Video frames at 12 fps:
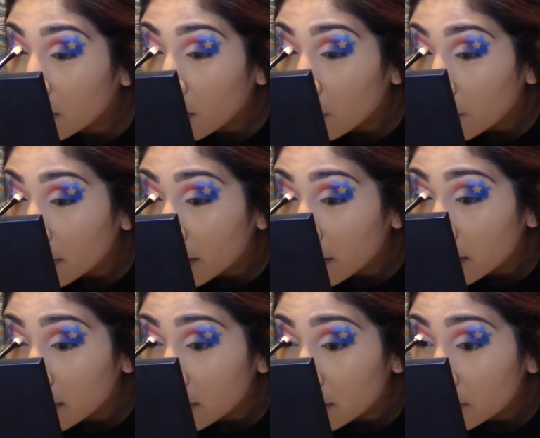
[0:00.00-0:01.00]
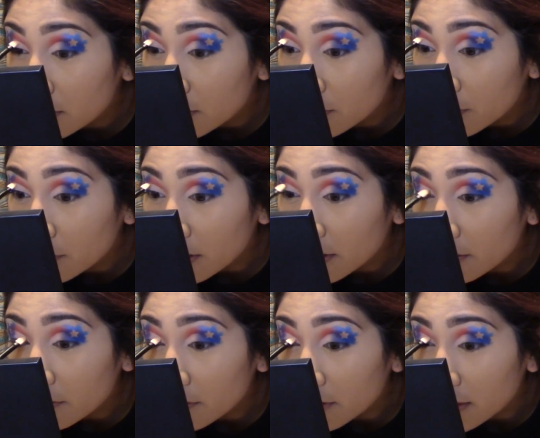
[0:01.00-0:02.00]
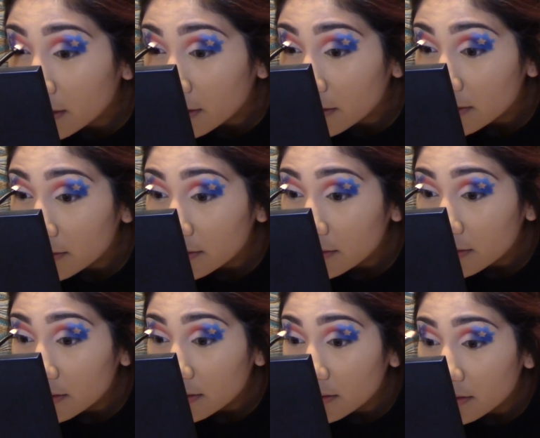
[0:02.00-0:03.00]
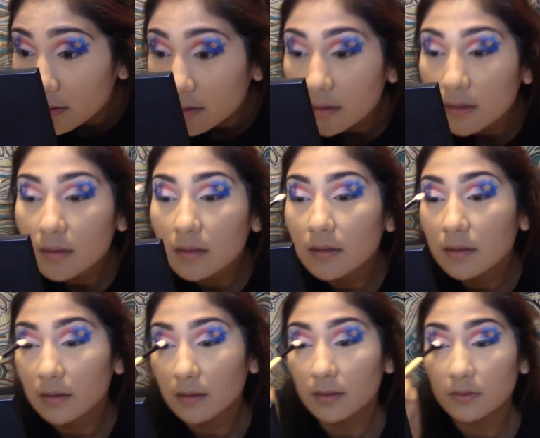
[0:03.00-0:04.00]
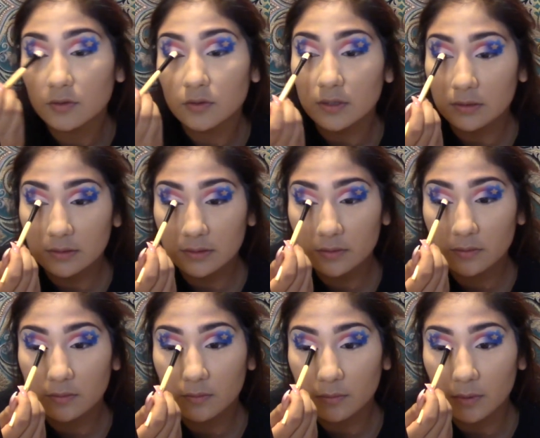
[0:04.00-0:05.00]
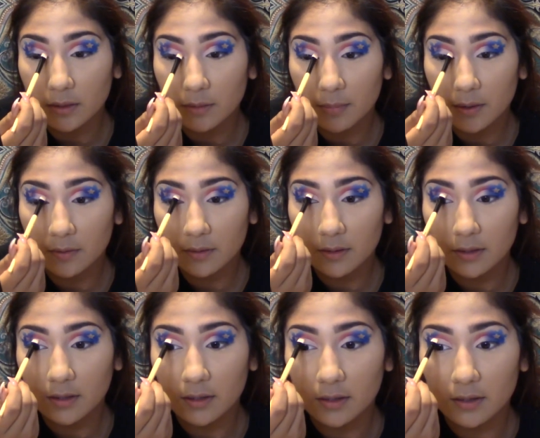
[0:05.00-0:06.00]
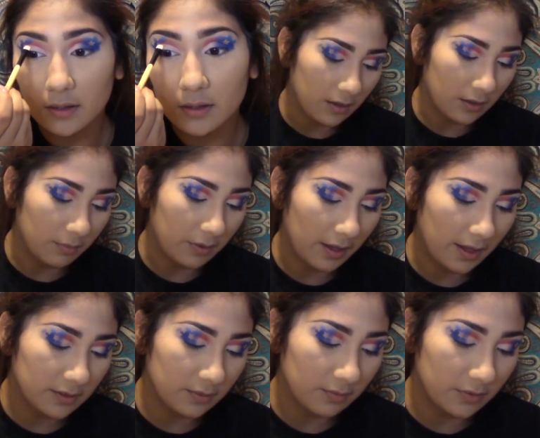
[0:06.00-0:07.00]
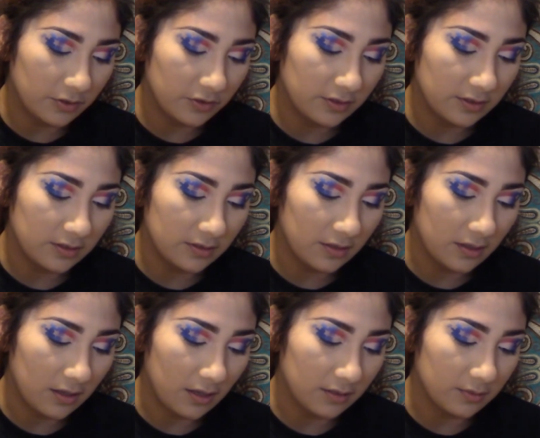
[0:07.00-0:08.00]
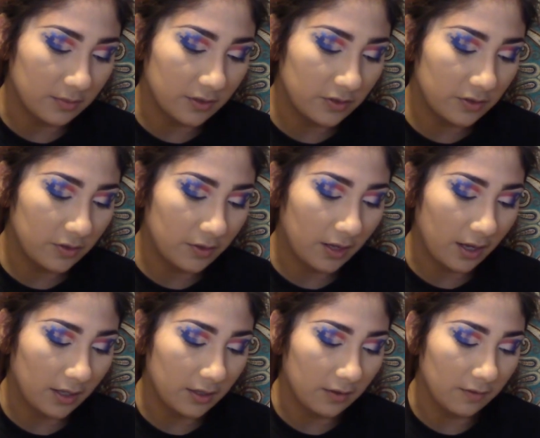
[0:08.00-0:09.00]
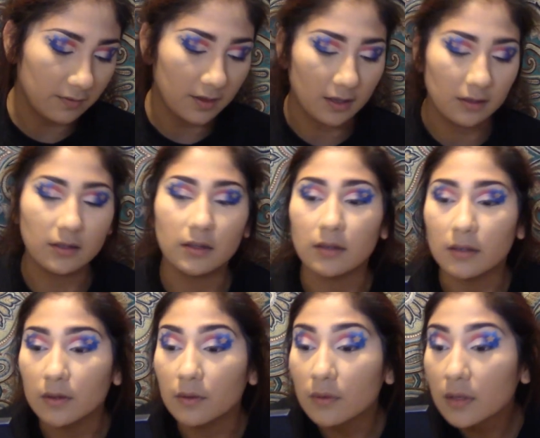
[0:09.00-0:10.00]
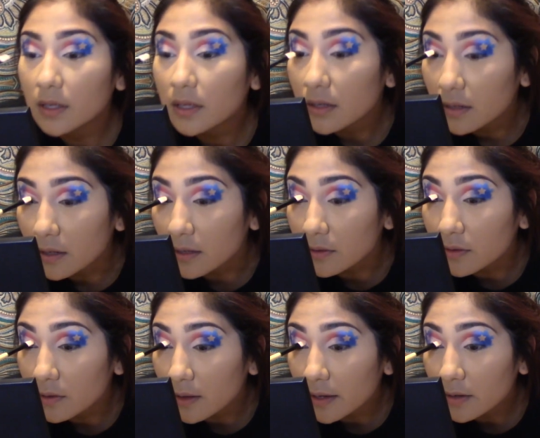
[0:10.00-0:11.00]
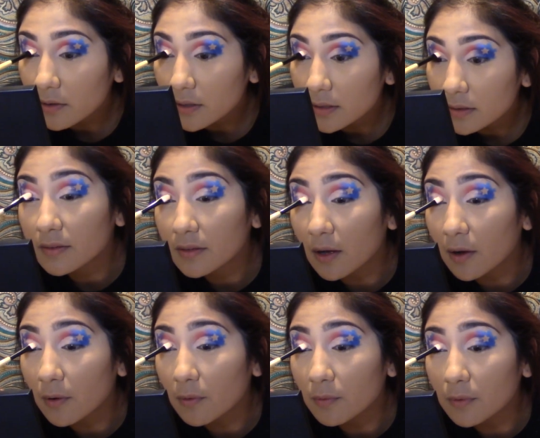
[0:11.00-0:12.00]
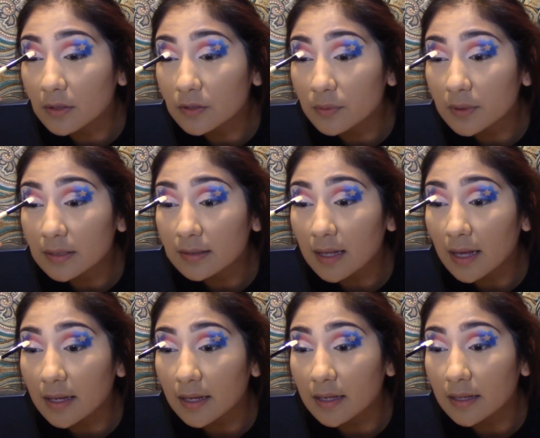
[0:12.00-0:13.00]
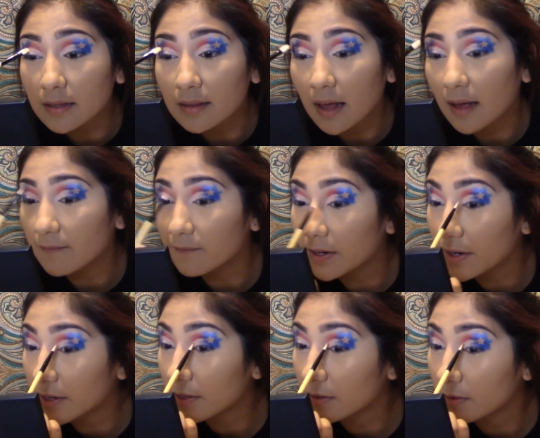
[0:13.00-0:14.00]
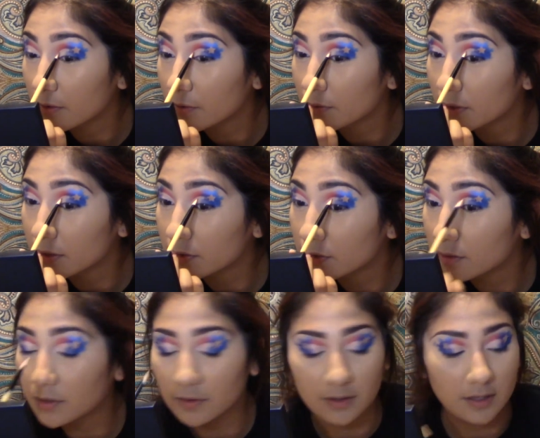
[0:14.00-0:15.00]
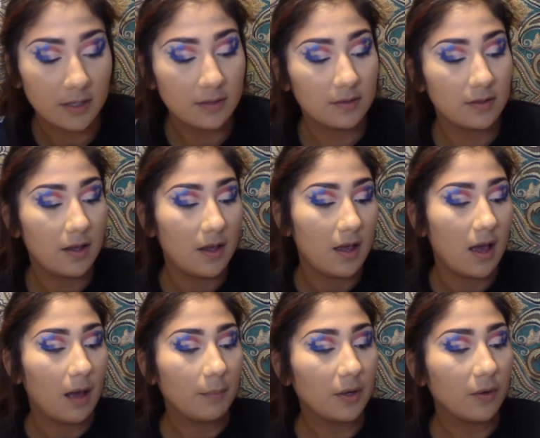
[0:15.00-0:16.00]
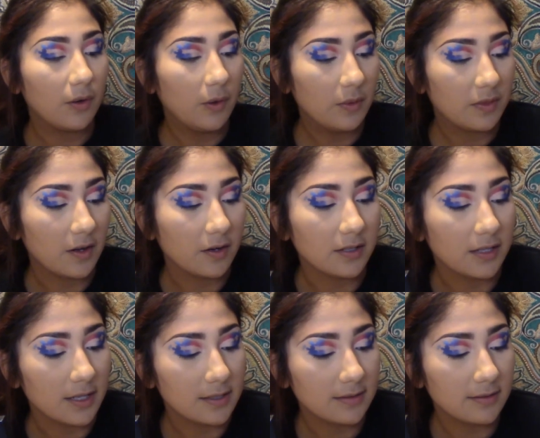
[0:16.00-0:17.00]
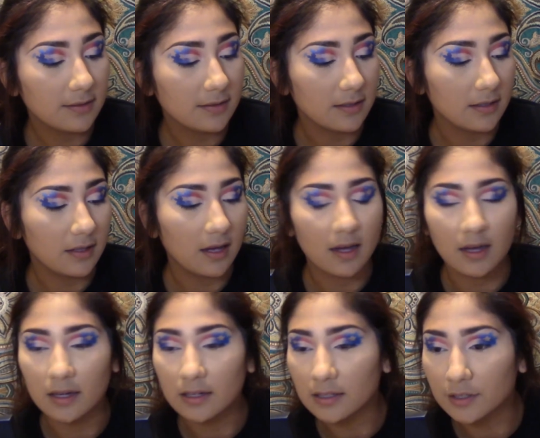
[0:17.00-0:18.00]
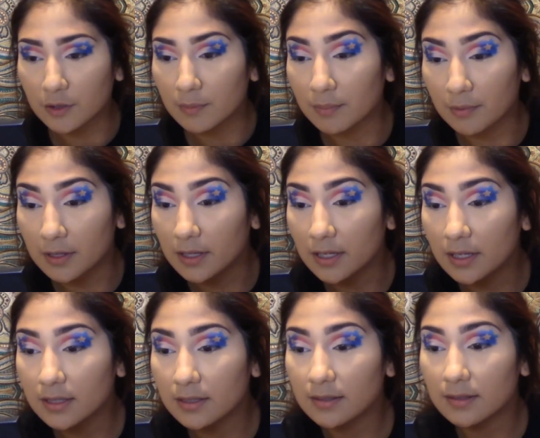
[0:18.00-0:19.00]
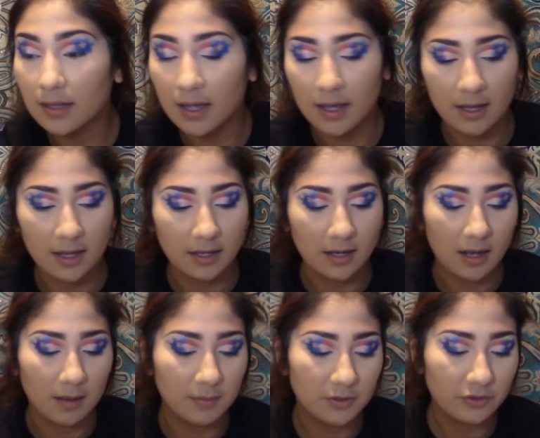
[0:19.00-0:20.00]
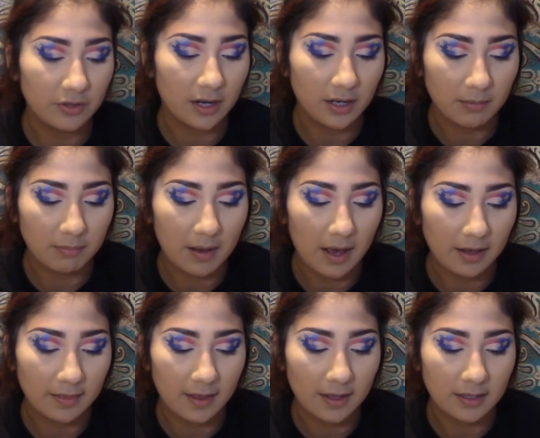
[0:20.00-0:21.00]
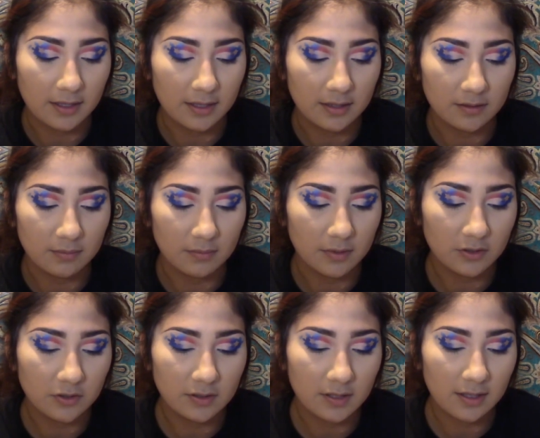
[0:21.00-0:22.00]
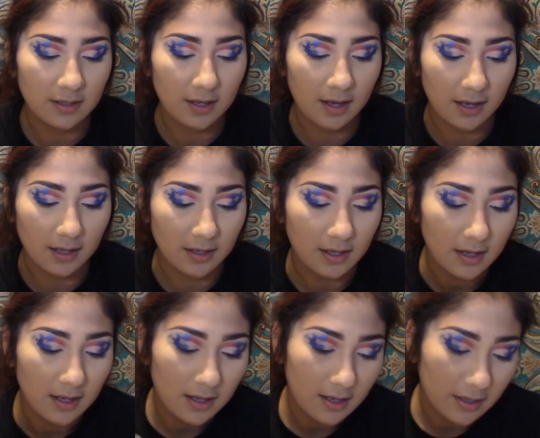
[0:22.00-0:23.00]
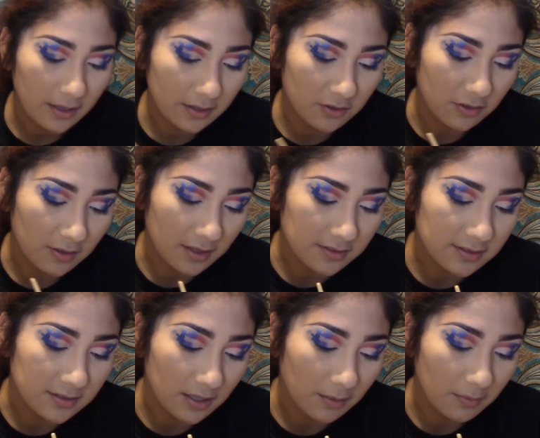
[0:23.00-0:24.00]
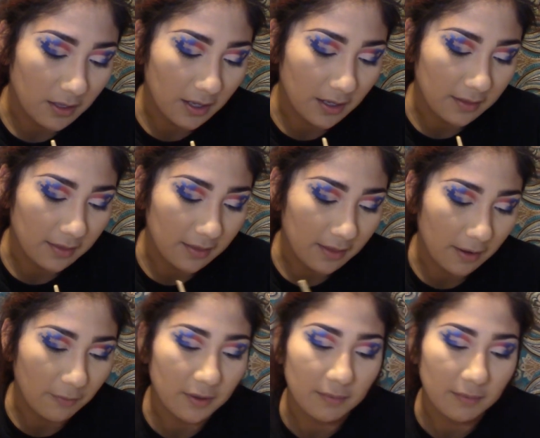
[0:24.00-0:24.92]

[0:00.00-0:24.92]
go into our crease just right about here and apply as much as you can of that glue into that crease. So once we set in that berry glue into the crease, I'm going to go in with our NYX Glitter Brilliance, and I'm going to try to pack that in as much as I can into that same line that we